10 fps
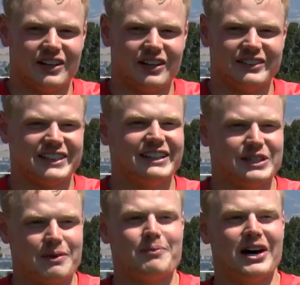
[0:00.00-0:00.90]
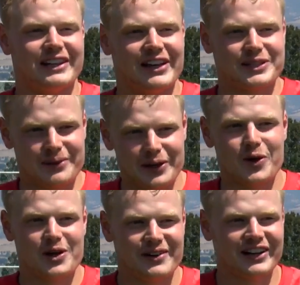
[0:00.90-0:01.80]
Let me say this my body likes playing
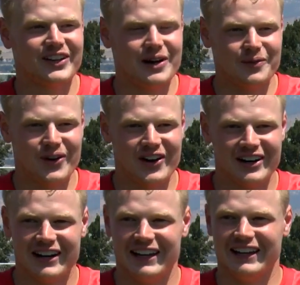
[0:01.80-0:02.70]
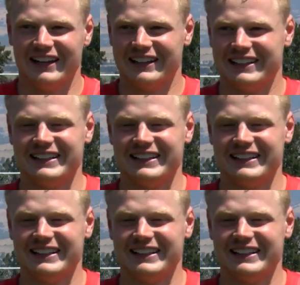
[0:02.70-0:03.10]
quarterback a lot more, and